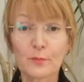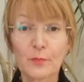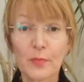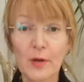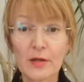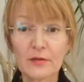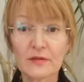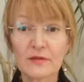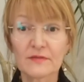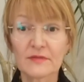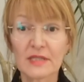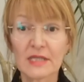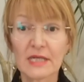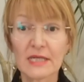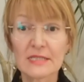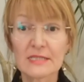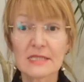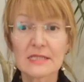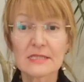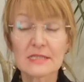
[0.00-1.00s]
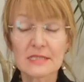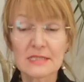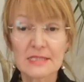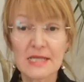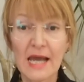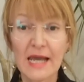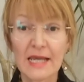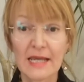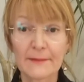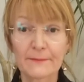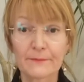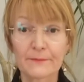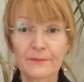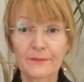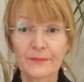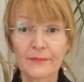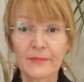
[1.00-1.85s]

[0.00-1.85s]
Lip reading: for both of these is the same,